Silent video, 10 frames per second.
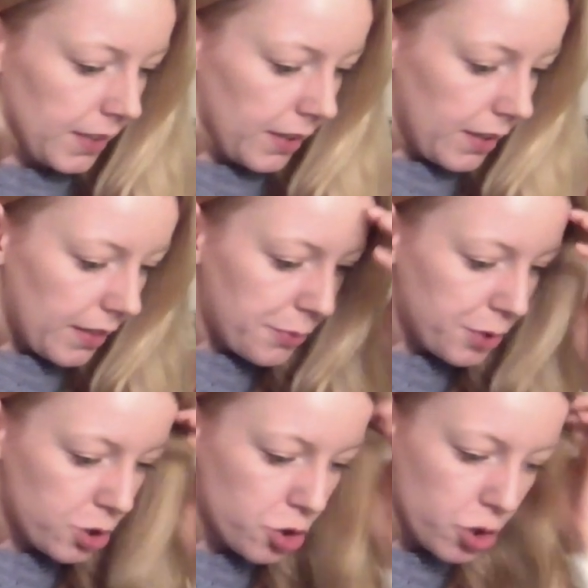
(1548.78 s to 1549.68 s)
That
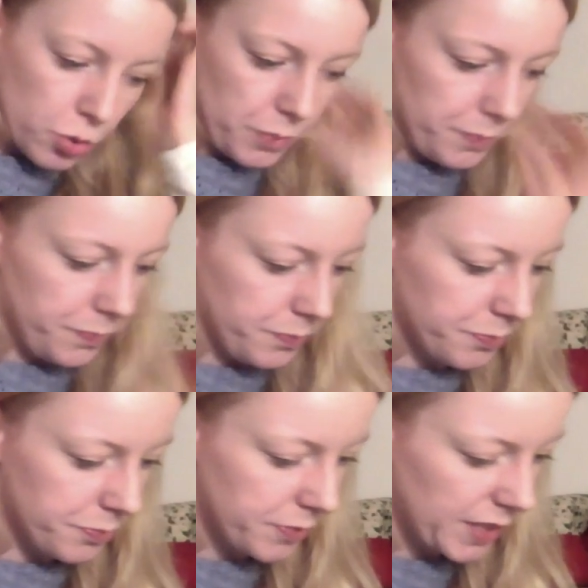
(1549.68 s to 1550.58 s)
was June.
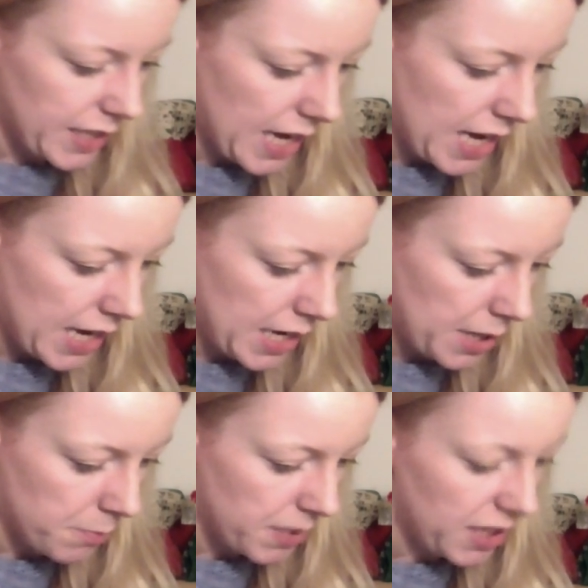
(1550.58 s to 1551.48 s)

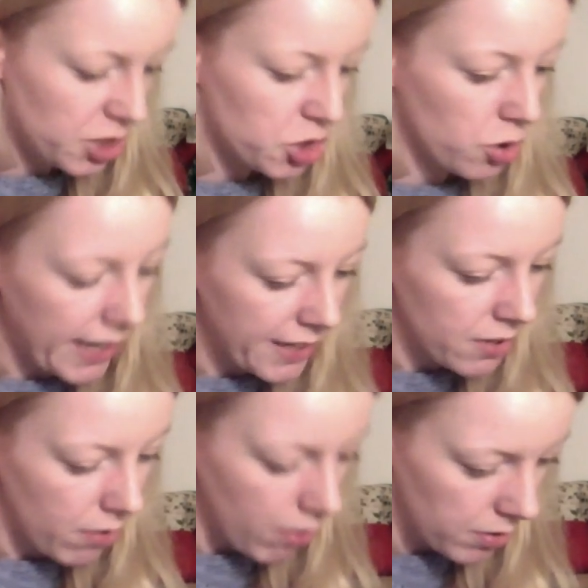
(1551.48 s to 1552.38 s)
In July and
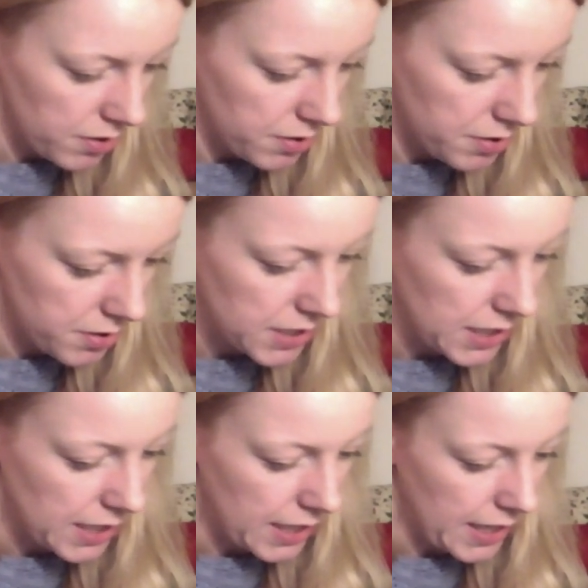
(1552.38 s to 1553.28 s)
August,
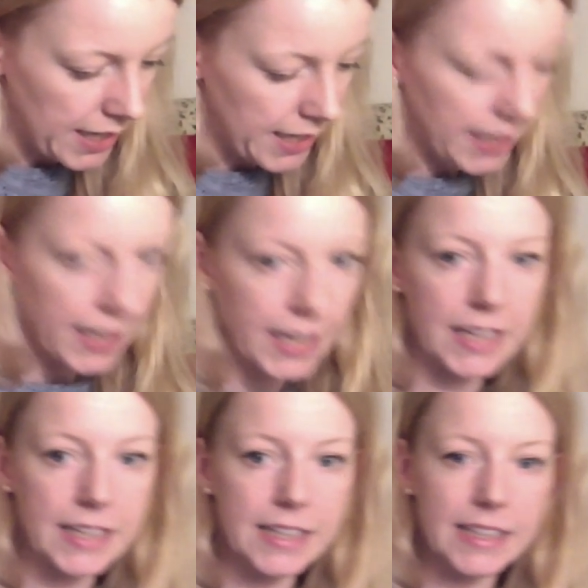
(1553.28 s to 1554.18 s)
I
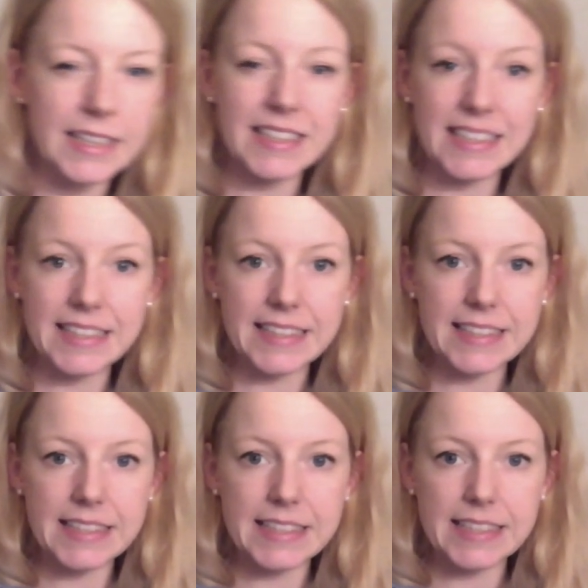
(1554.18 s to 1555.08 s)

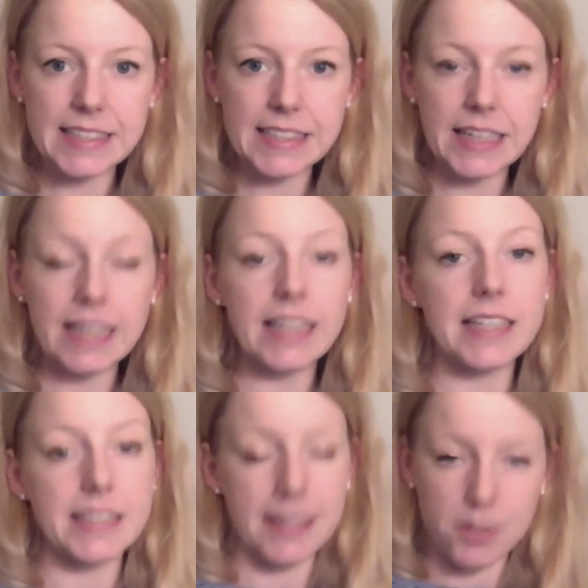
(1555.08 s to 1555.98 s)
didn't knit
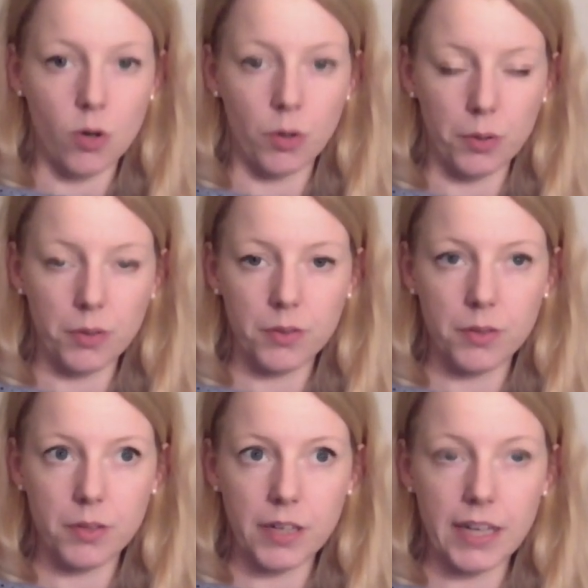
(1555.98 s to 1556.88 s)
at all.
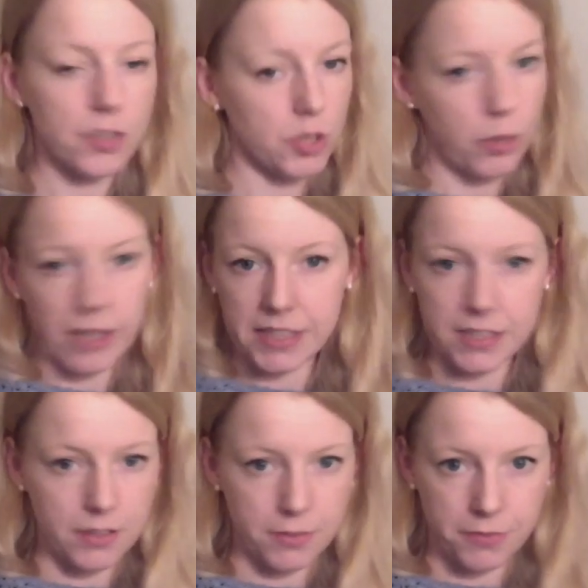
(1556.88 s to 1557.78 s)
So I
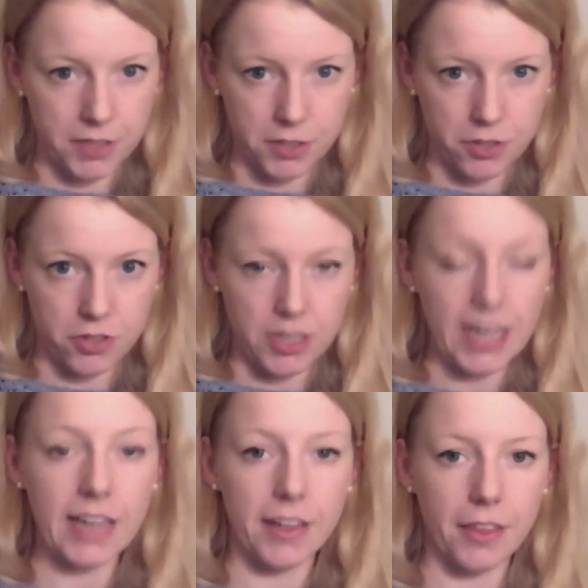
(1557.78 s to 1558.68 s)
didn't finish
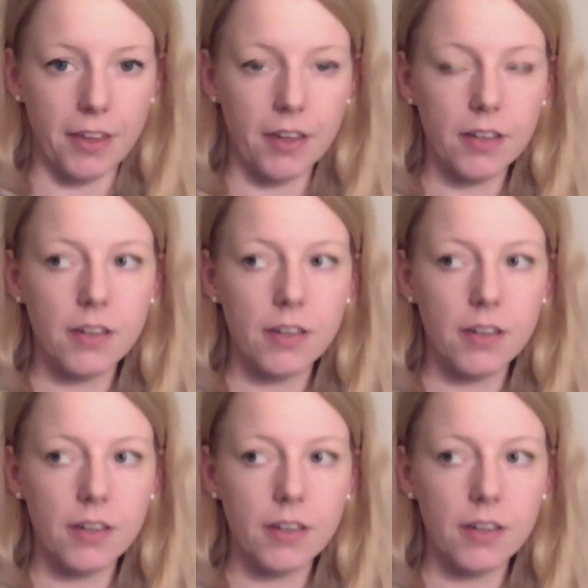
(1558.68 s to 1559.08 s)
anything.